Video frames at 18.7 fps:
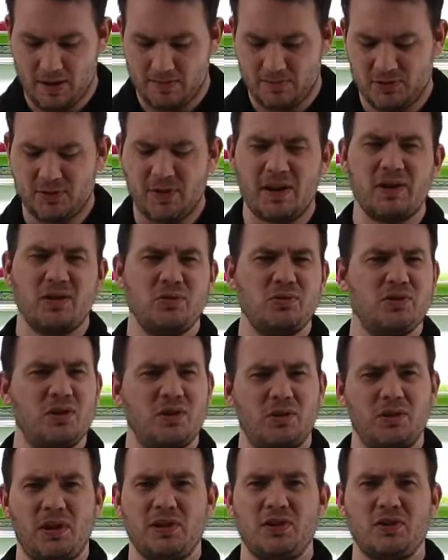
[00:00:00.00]
So I usually
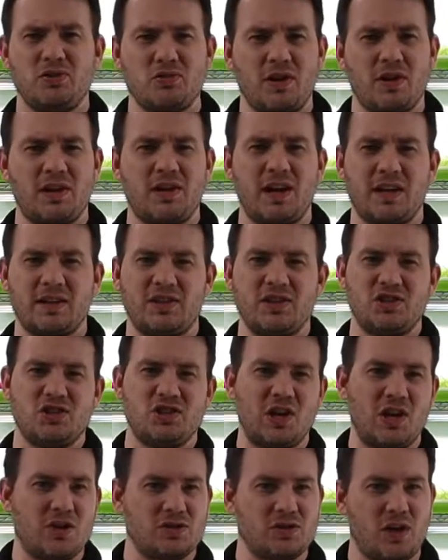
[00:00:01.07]
don't like to try to knock these
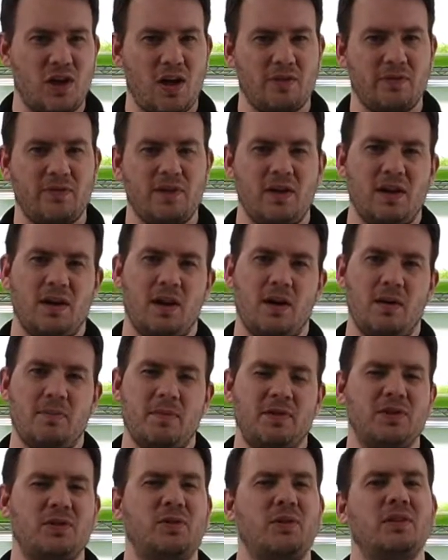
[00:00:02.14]
shells off
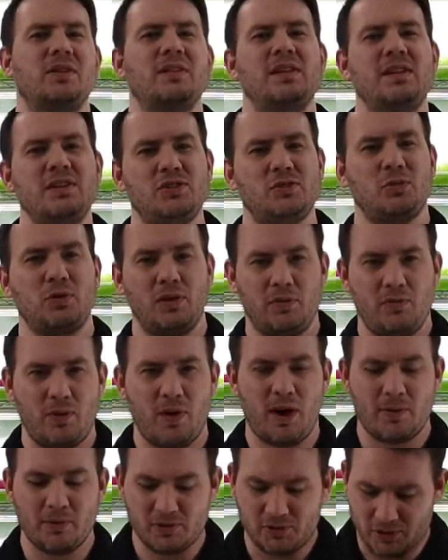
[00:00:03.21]
until at least
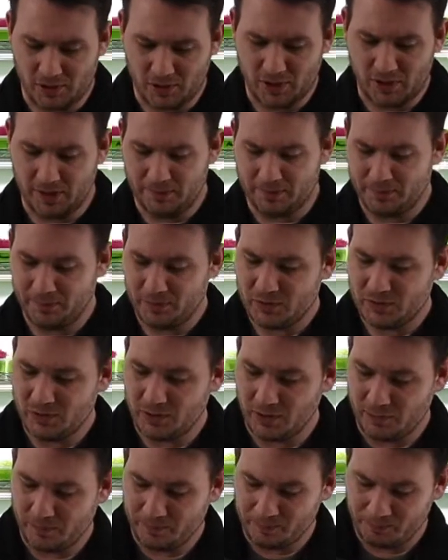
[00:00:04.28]
24 hours in the light.
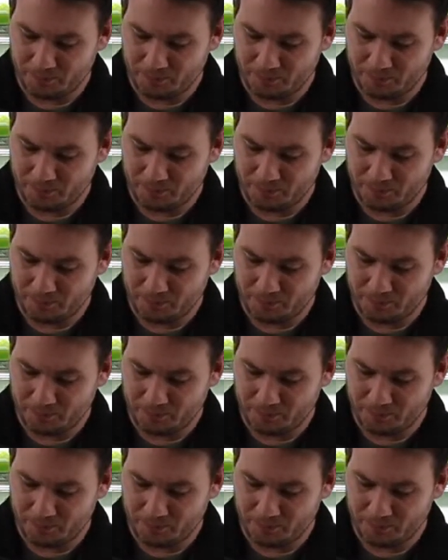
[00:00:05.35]
So